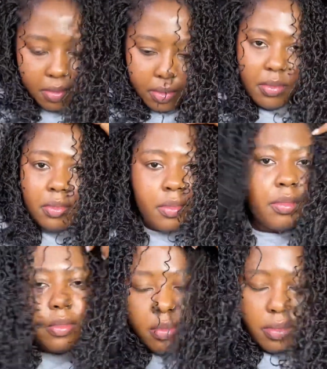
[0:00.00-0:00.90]
this hair
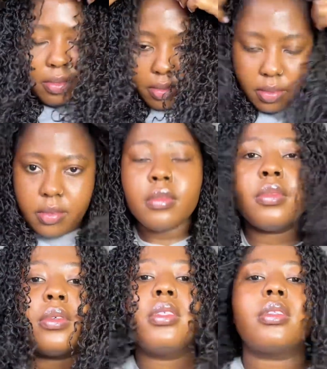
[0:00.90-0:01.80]
if you ever get it.
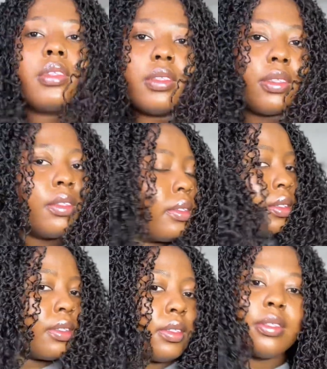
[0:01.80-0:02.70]

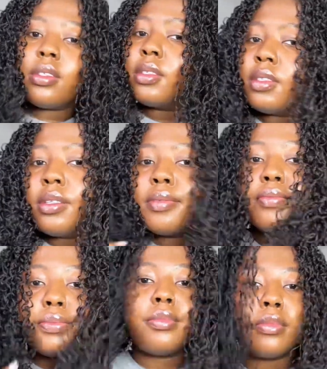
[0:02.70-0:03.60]
Thanks for
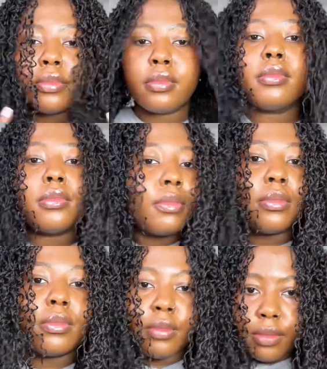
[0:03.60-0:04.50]
watching.
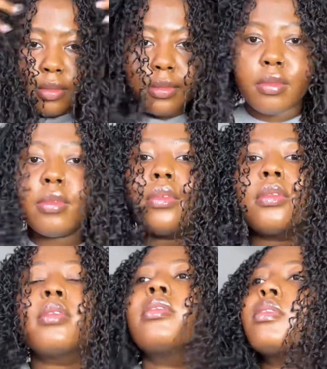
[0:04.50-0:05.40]
Tell me what you think
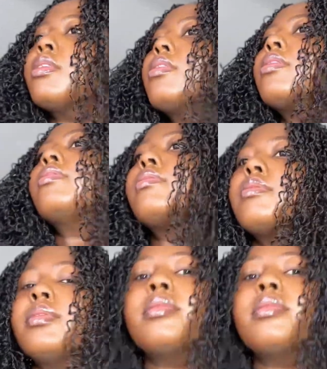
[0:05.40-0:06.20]
in the comments.